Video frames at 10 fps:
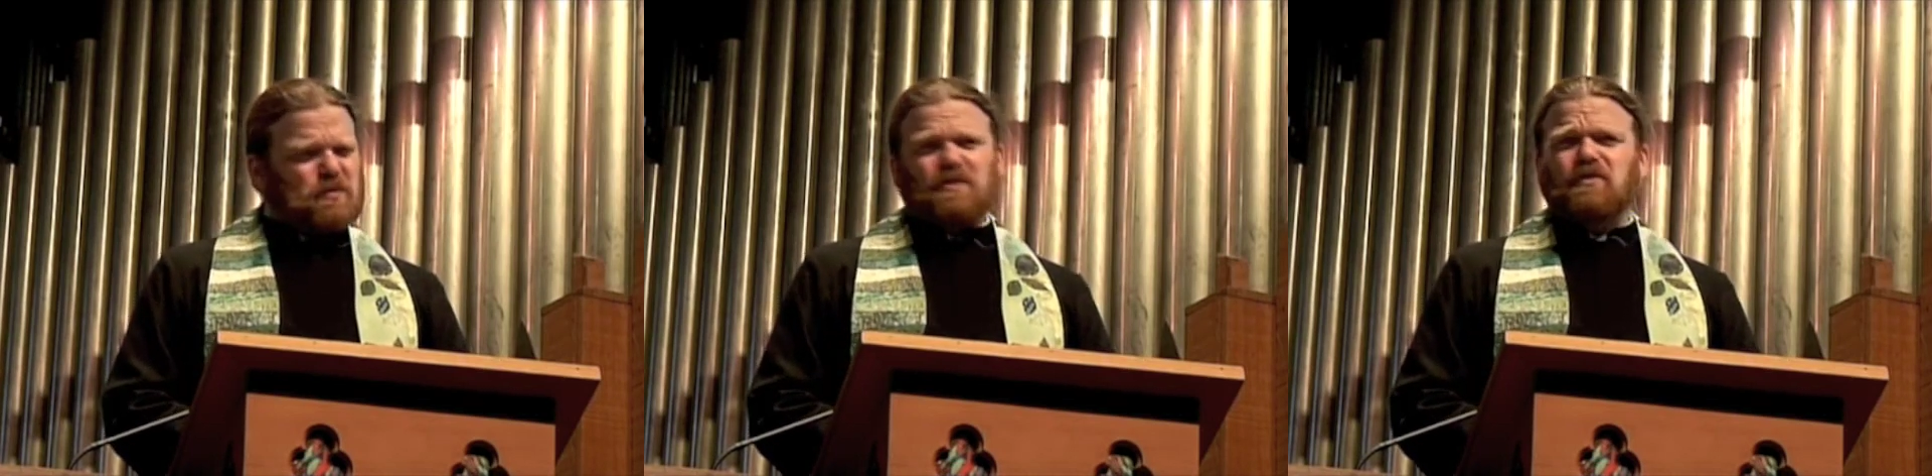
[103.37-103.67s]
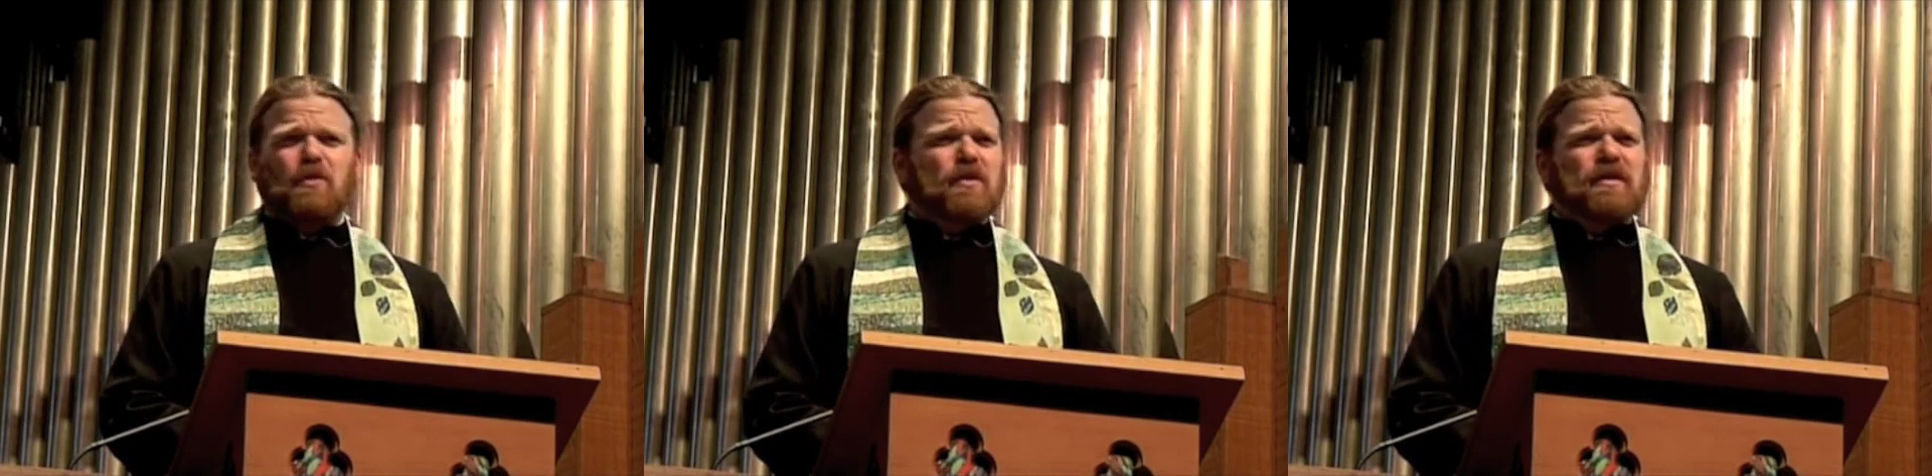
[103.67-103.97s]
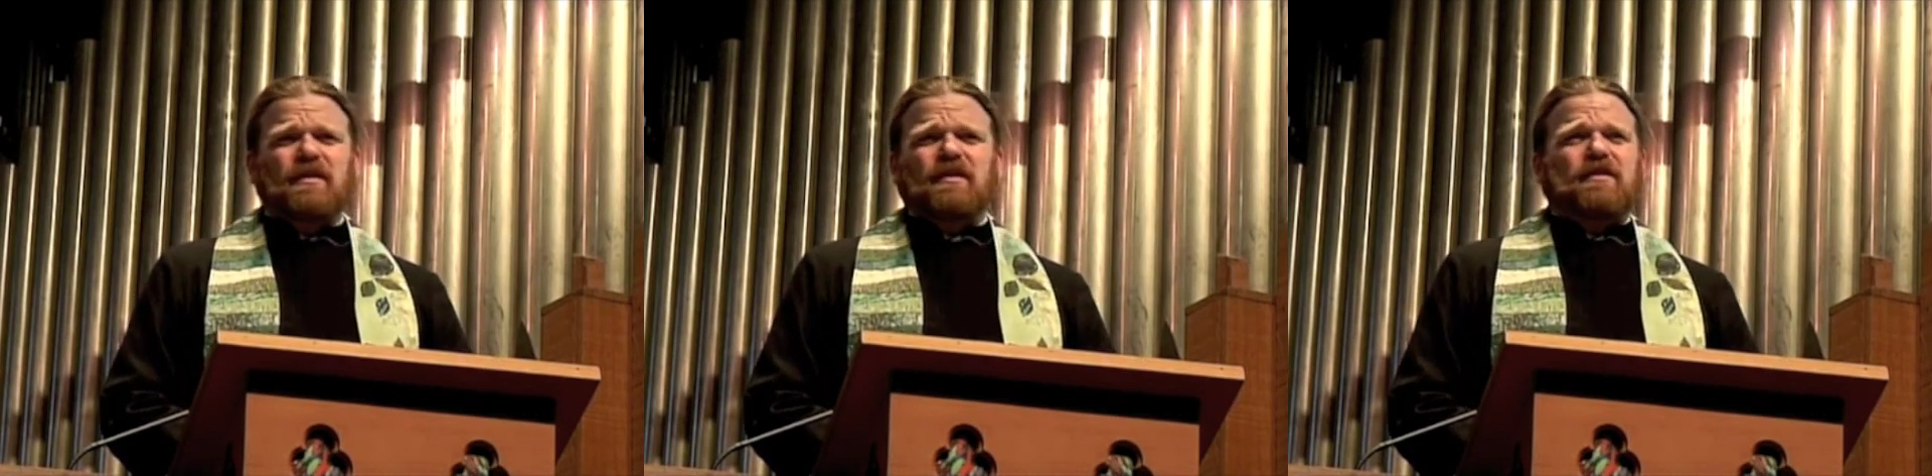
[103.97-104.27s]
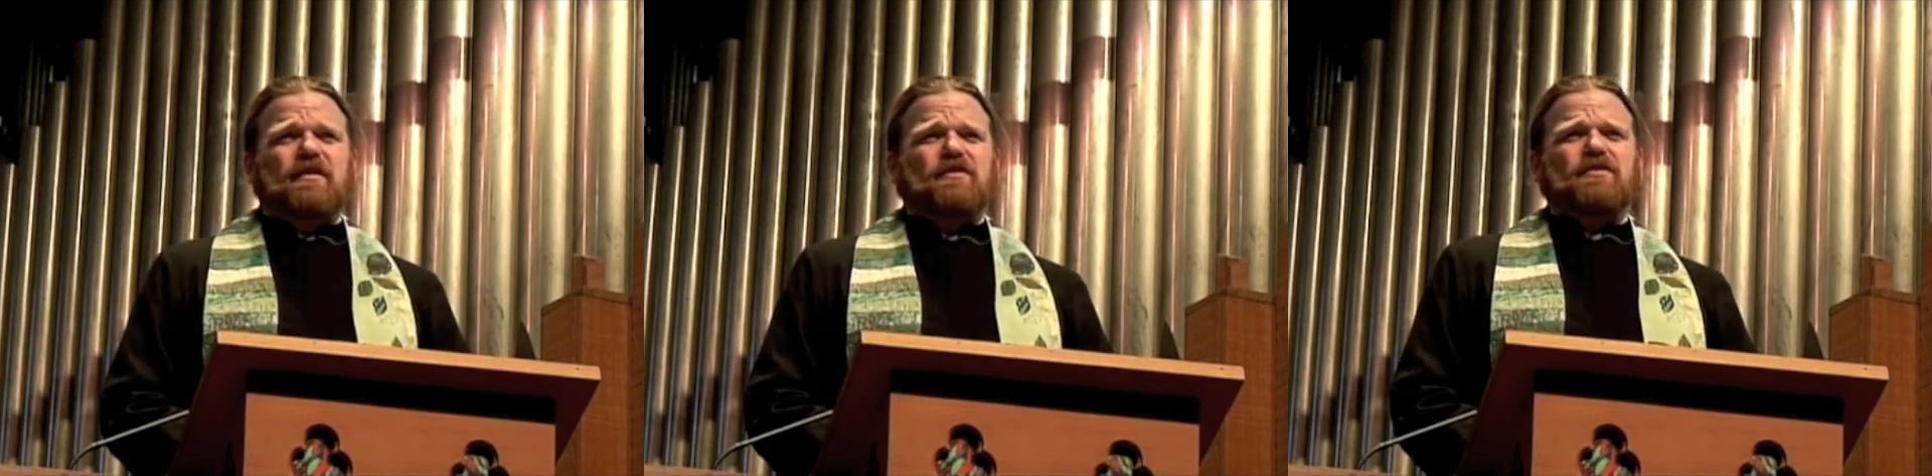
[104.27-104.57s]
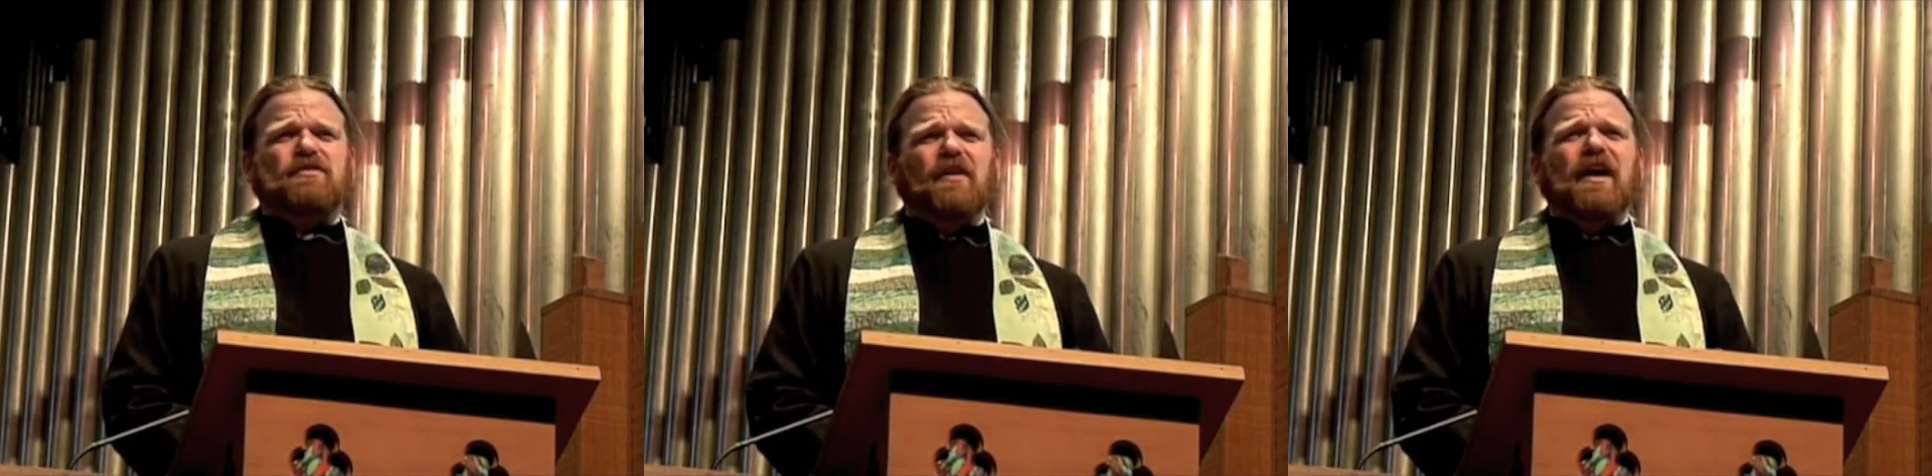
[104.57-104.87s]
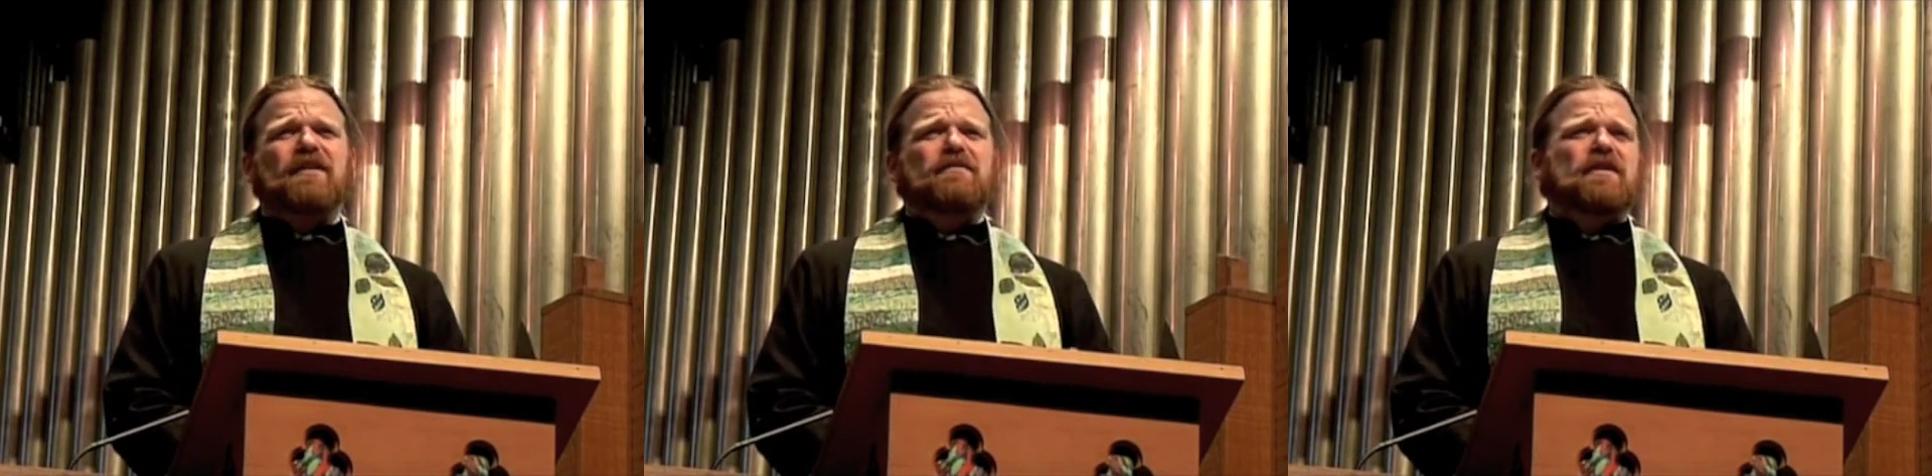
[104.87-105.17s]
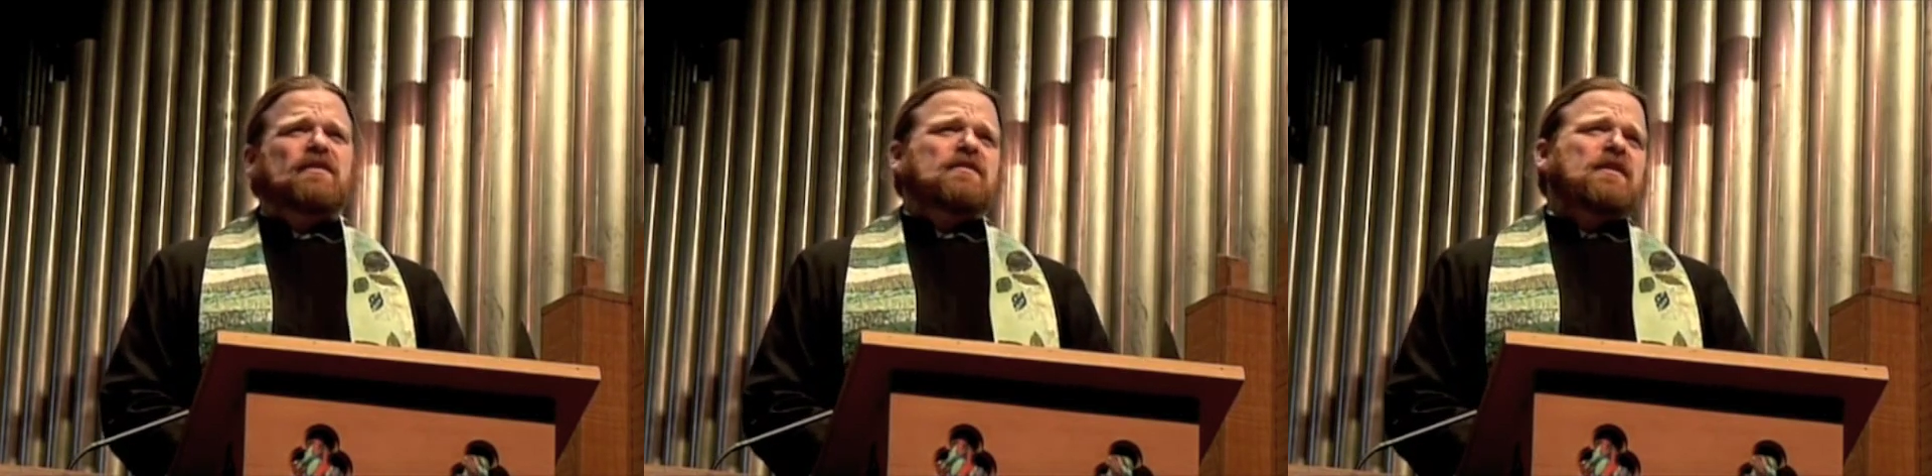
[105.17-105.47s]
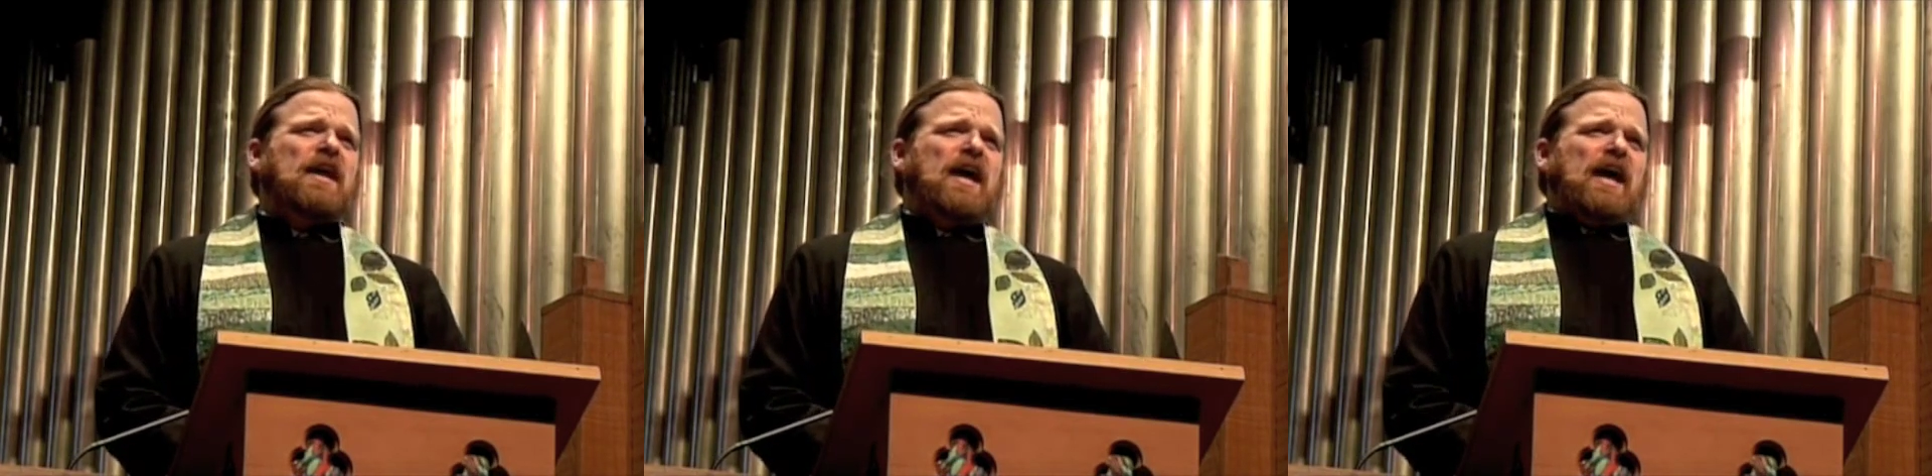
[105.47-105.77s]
recording their strivings,